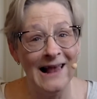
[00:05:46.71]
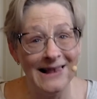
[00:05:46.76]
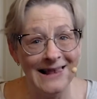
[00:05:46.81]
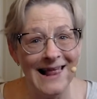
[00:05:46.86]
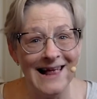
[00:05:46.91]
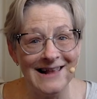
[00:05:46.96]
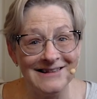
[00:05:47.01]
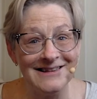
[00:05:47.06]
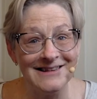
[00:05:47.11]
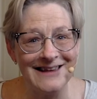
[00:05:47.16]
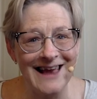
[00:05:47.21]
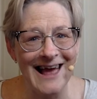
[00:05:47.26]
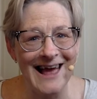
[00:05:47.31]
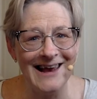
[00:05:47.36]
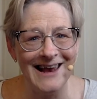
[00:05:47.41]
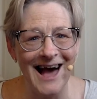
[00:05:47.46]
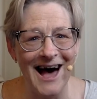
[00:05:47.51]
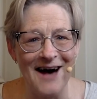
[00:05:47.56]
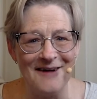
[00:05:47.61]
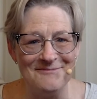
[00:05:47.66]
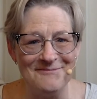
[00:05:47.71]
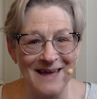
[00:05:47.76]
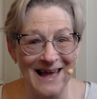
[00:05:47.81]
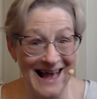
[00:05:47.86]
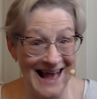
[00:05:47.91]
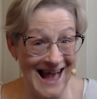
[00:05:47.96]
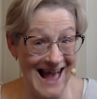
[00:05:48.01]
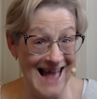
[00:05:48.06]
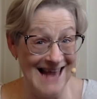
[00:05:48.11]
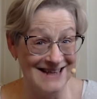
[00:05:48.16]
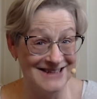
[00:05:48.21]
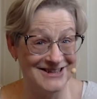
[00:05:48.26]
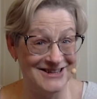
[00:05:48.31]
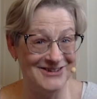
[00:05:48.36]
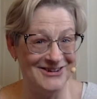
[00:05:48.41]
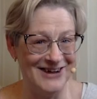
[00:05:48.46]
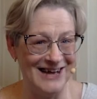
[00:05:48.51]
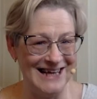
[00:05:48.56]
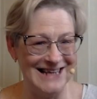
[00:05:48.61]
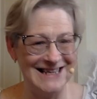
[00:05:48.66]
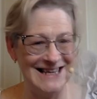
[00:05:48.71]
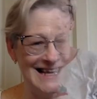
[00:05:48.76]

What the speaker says: Let's stand up and do it.